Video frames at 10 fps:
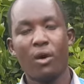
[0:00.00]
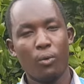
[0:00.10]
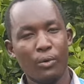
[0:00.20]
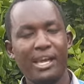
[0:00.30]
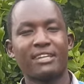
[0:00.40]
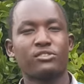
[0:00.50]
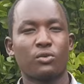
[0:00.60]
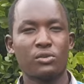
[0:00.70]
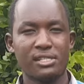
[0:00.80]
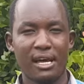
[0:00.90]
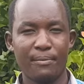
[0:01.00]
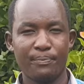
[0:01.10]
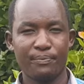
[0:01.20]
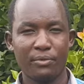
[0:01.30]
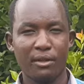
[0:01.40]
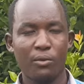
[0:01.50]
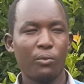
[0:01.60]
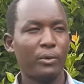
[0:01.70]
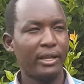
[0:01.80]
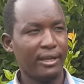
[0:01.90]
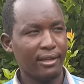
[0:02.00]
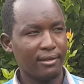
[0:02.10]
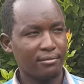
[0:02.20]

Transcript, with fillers: We as Tukuza, we